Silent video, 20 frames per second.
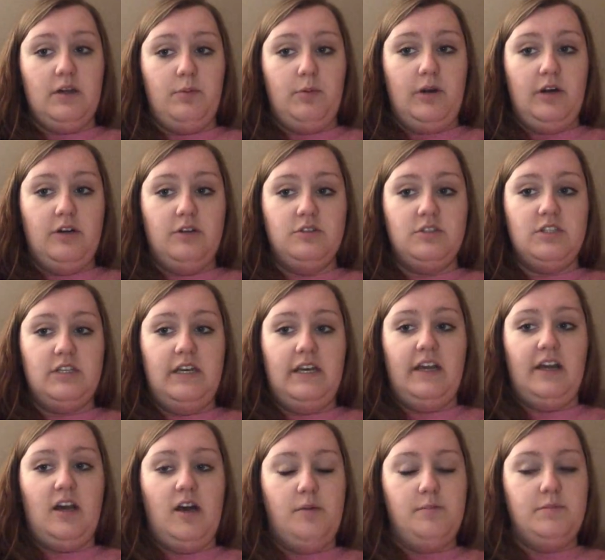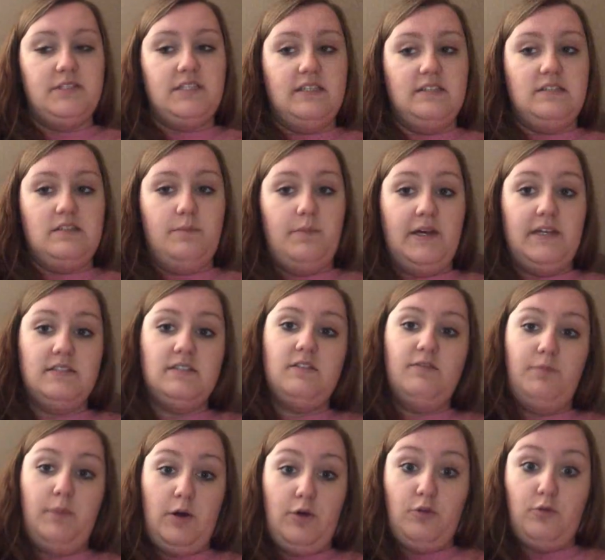approach that encompasses the best
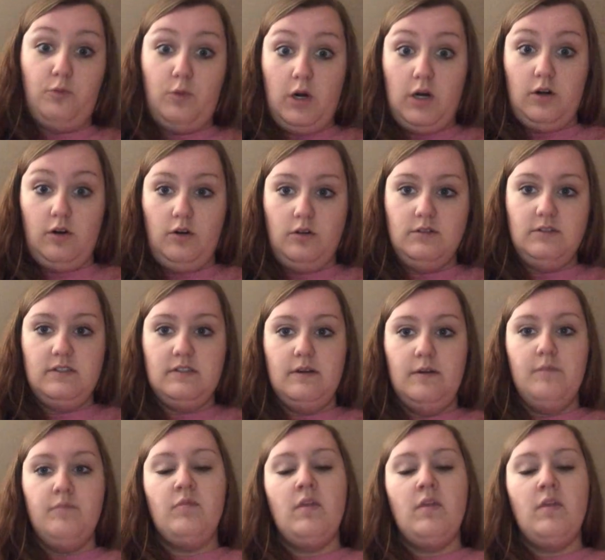of both worlds,